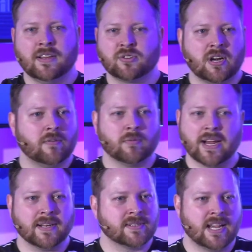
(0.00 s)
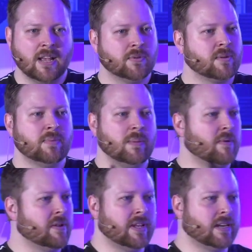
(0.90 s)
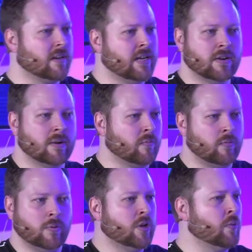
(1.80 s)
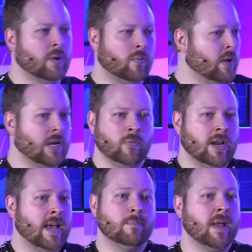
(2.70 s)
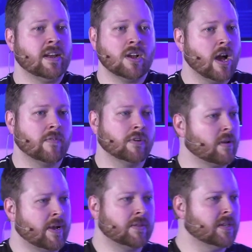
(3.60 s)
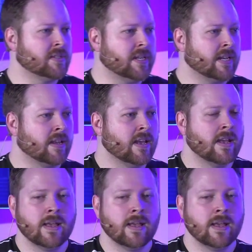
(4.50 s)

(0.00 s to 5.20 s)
he's trying to reconcile with some people, and like, here, you know what, we went ahead and made an offering about this thing.